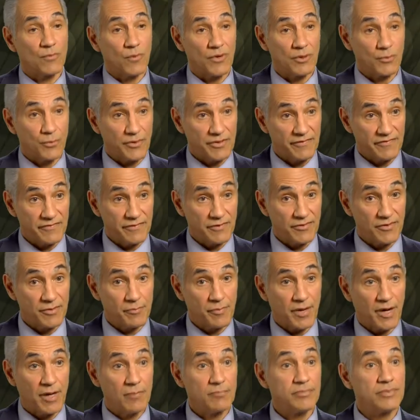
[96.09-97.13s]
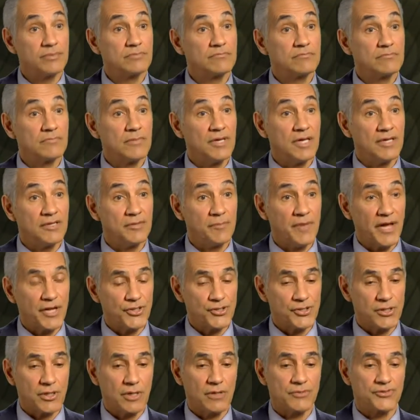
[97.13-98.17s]
We refill the pump, and the
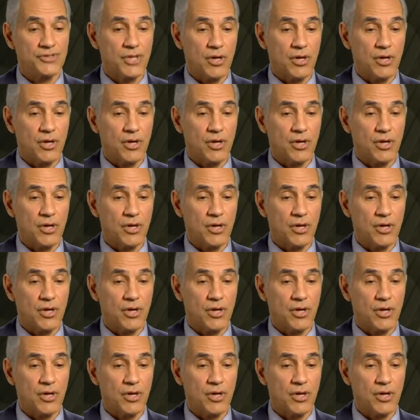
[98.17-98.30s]
patient goes